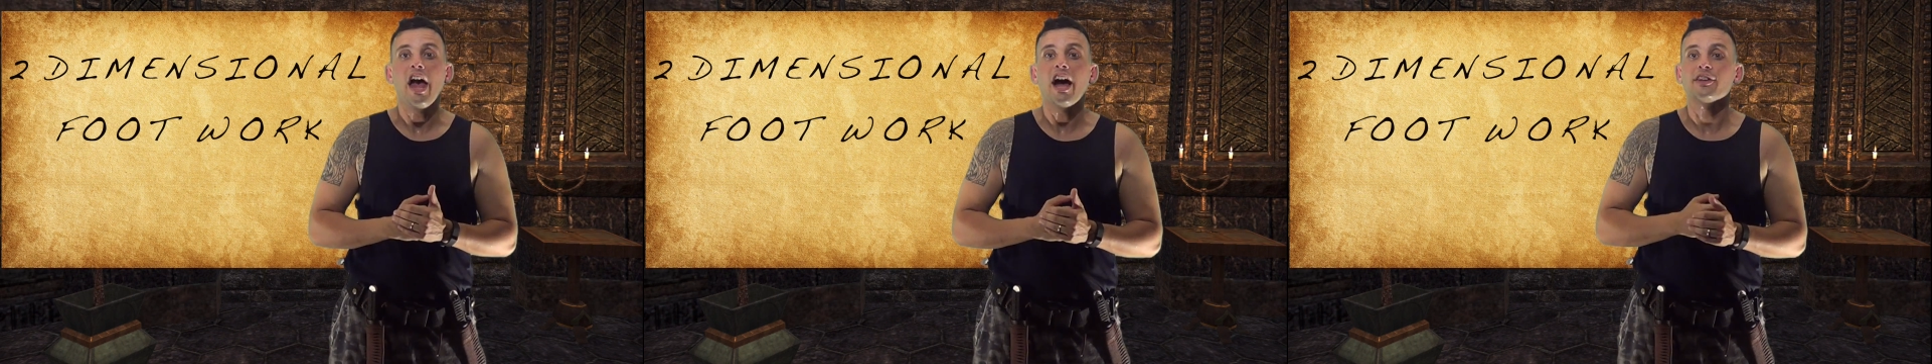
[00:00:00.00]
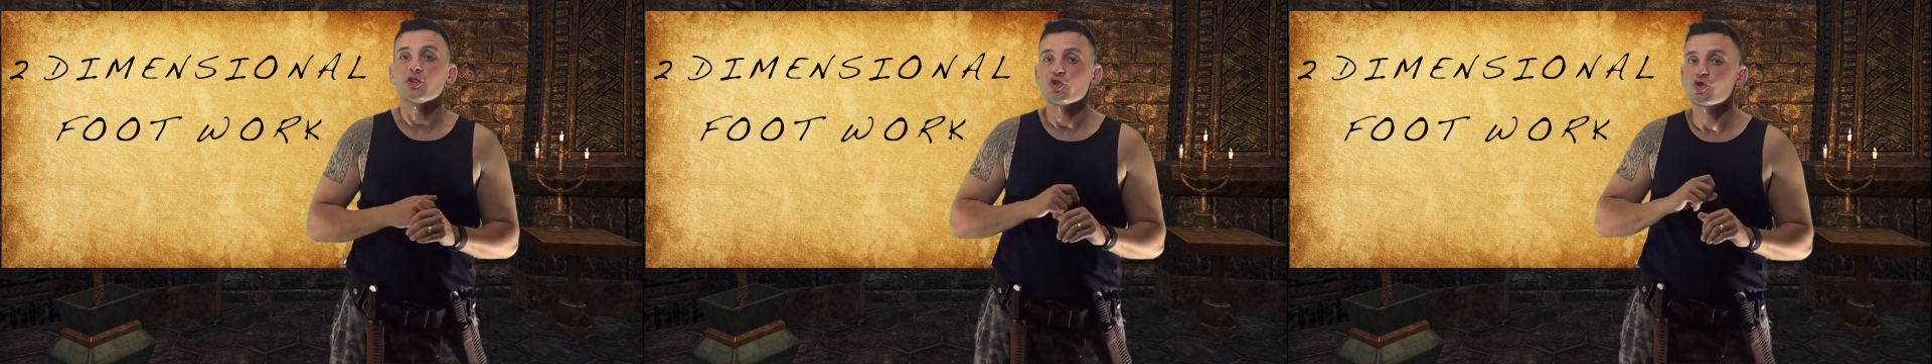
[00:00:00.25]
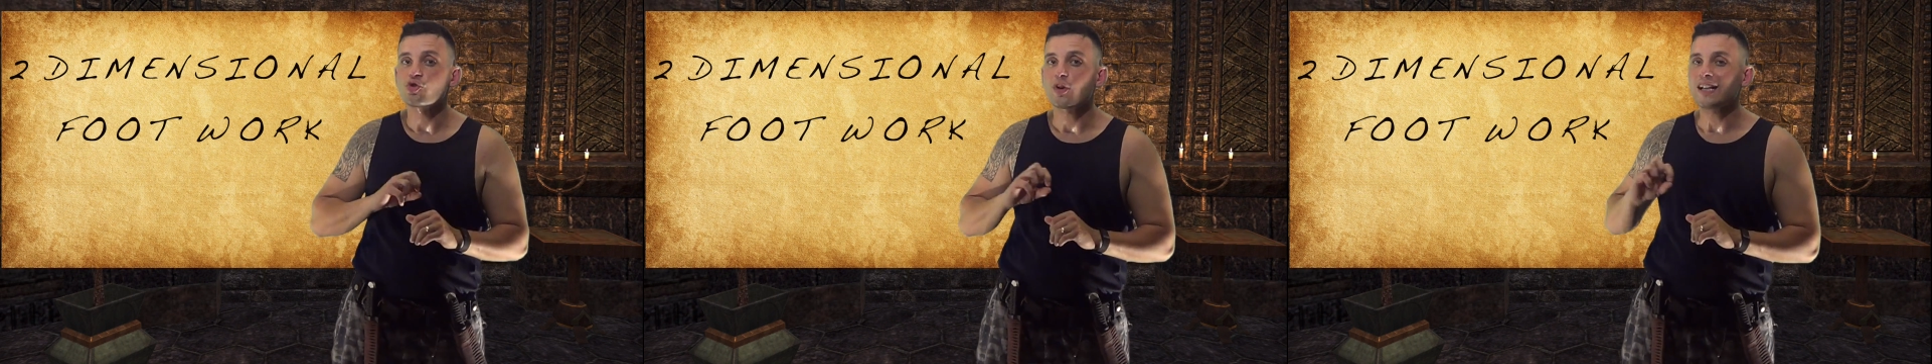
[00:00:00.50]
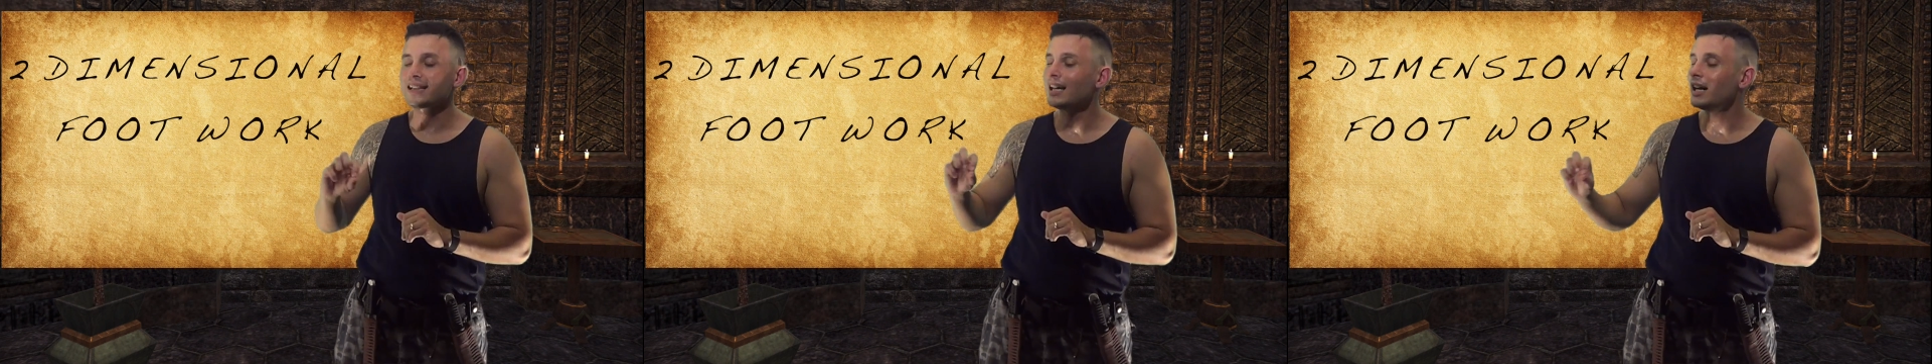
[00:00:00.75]
as a
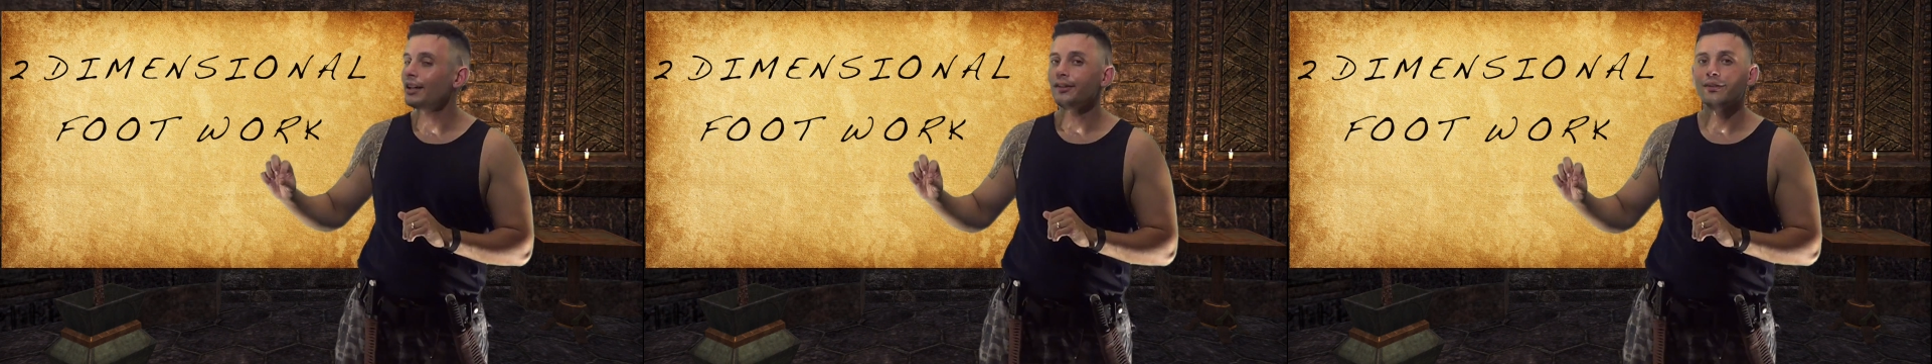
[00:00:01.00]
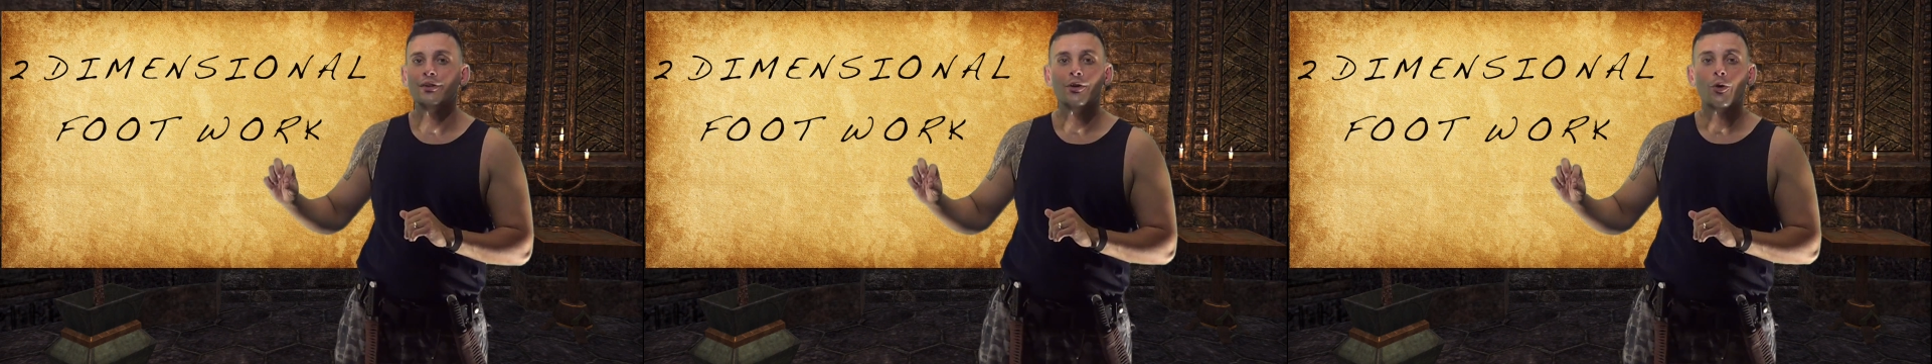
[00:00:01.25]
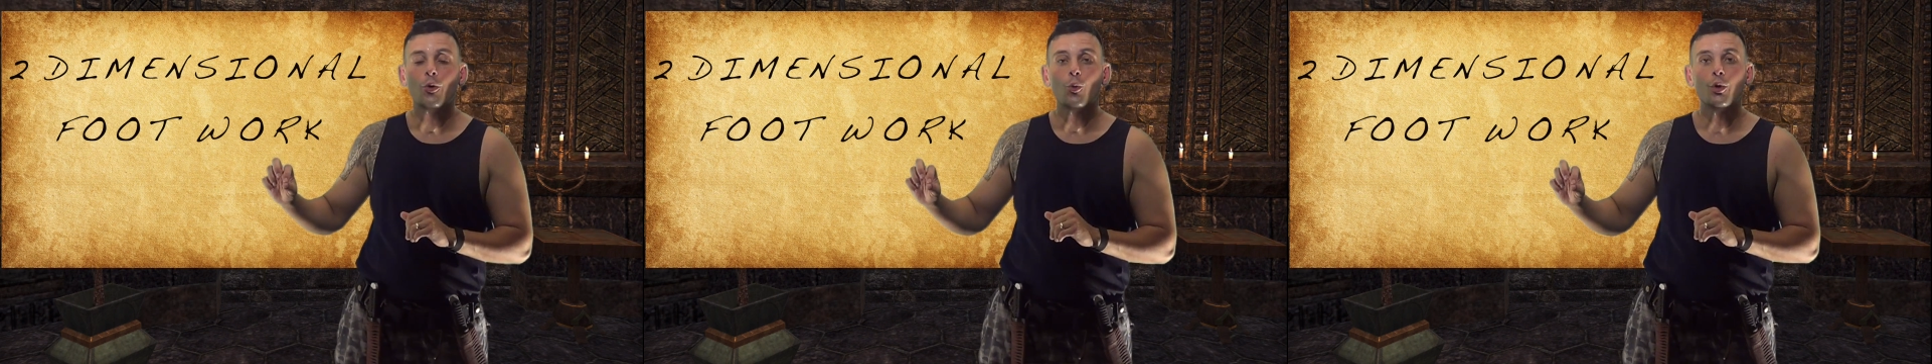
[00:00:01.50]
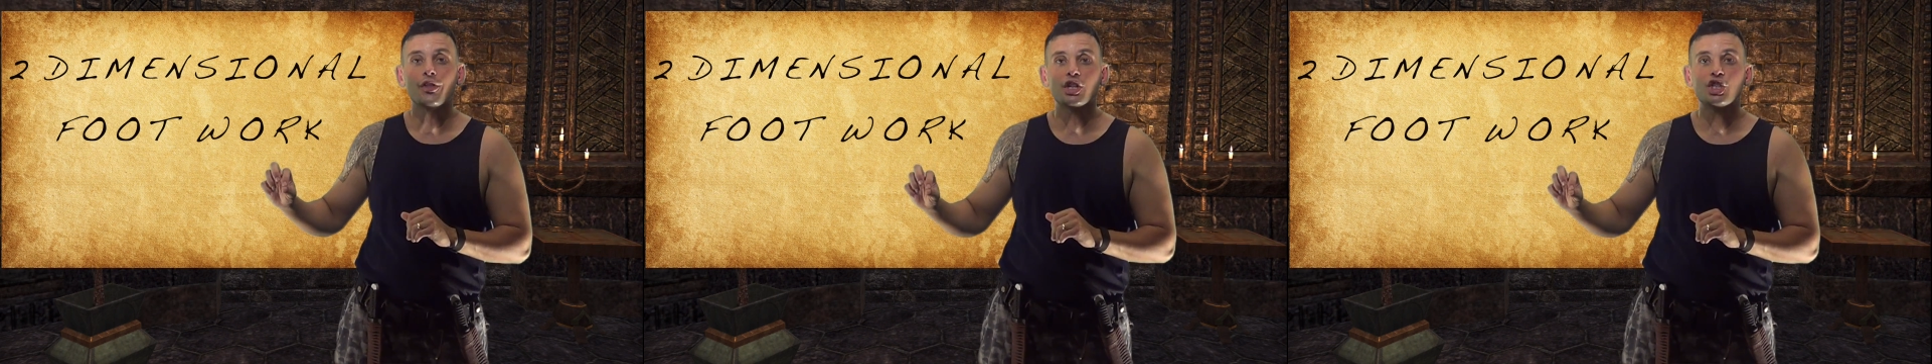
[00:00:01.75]
straight line
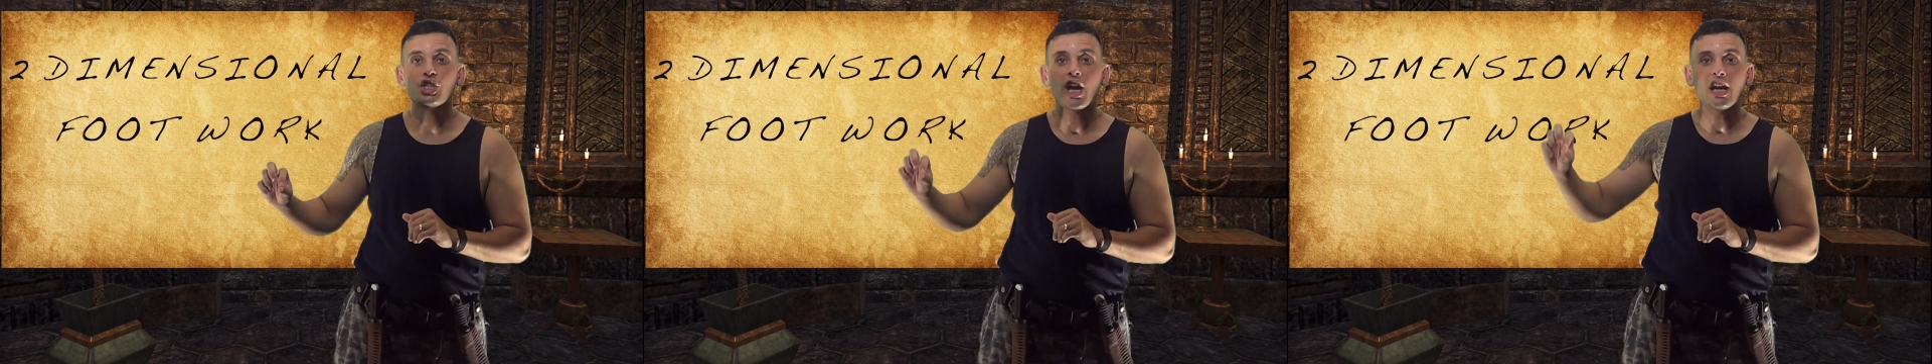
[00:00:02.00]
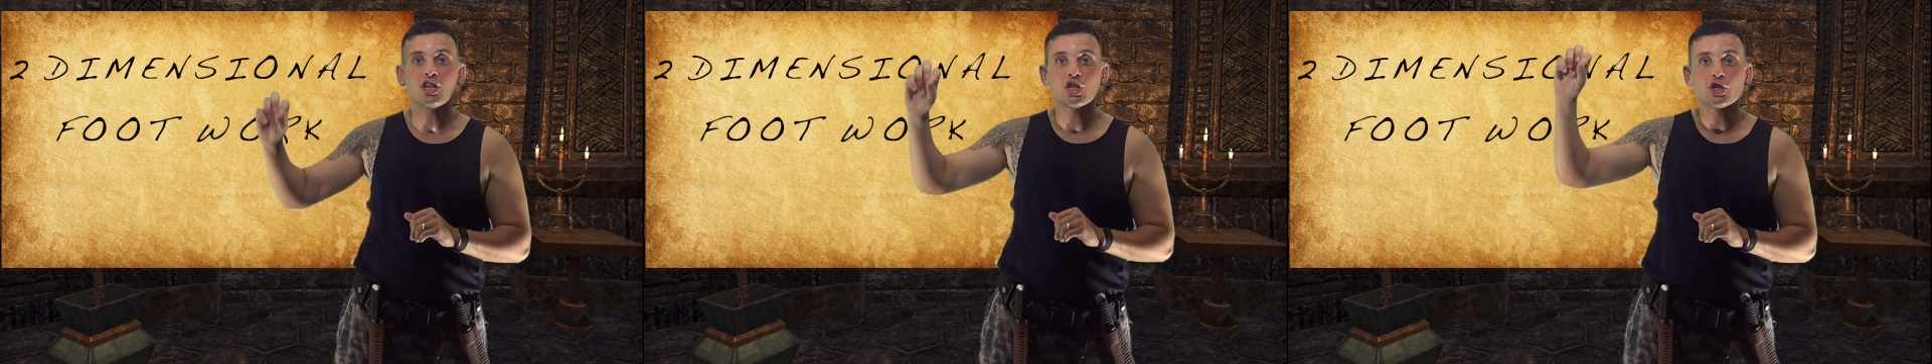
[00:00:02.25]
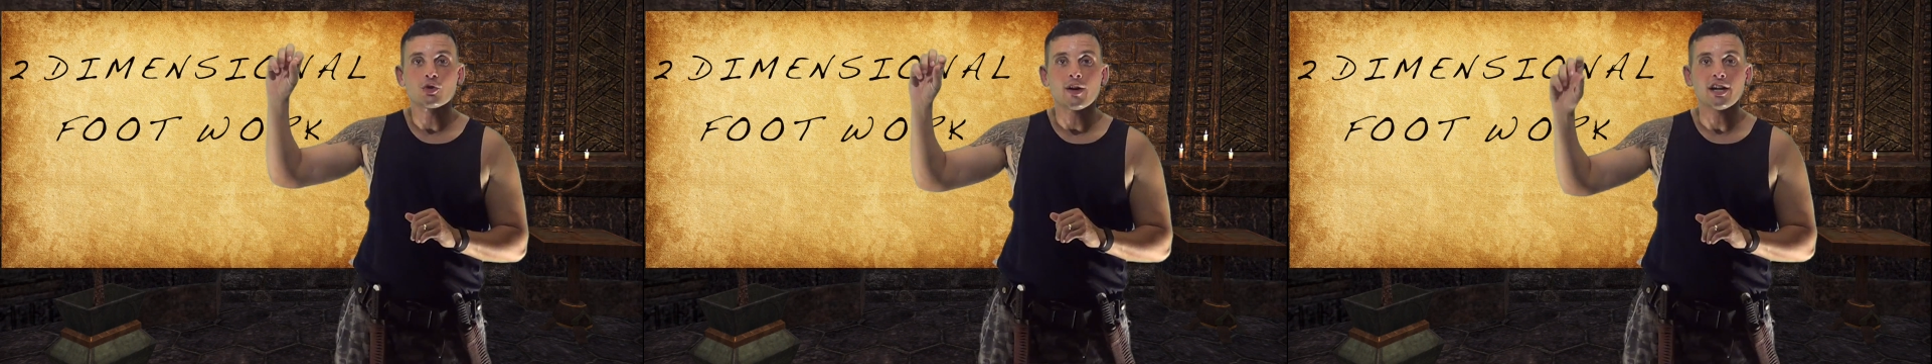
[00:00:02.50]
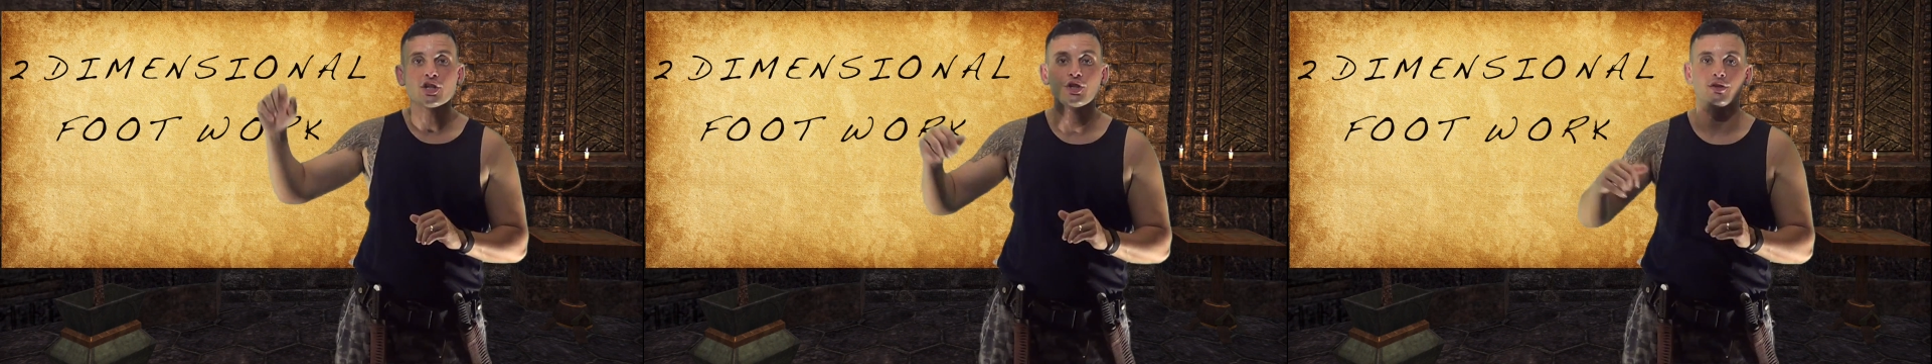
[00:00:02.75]
with a change in
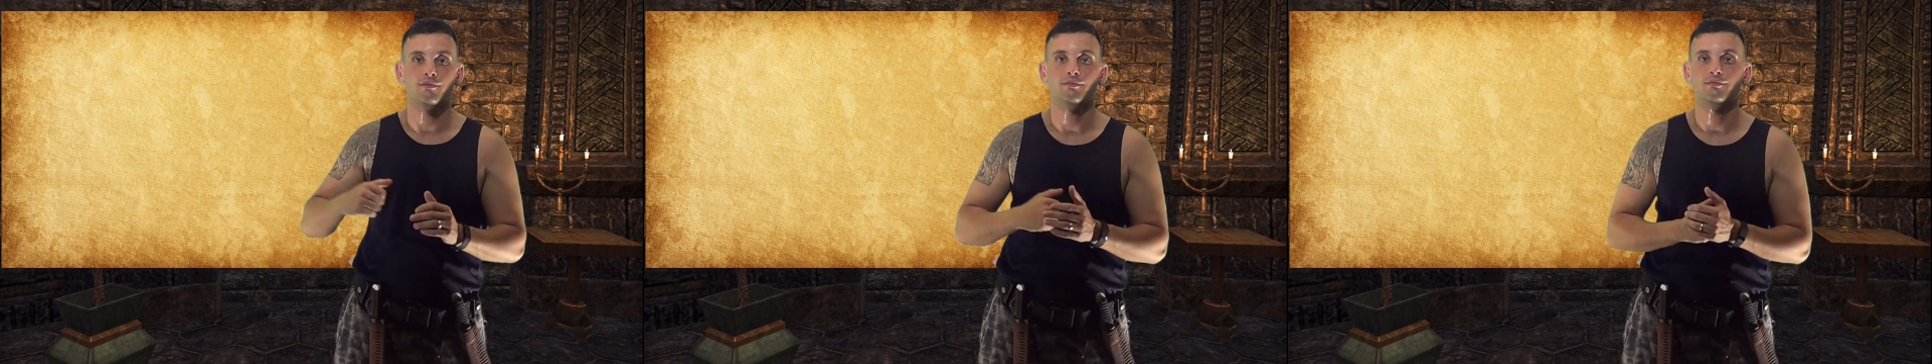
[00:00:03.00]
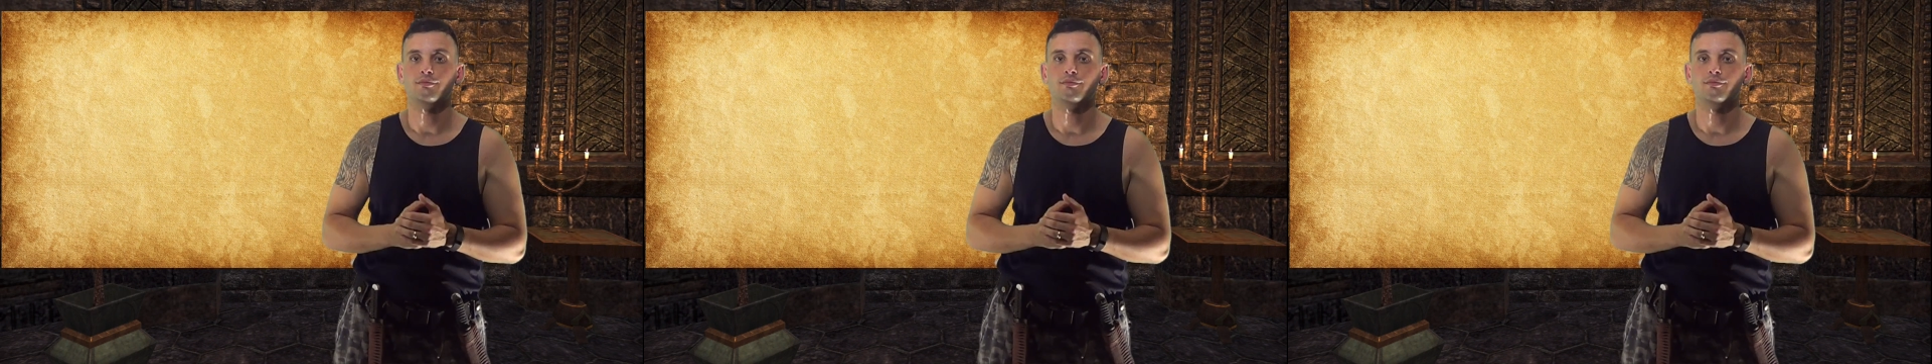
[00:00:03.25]
direction.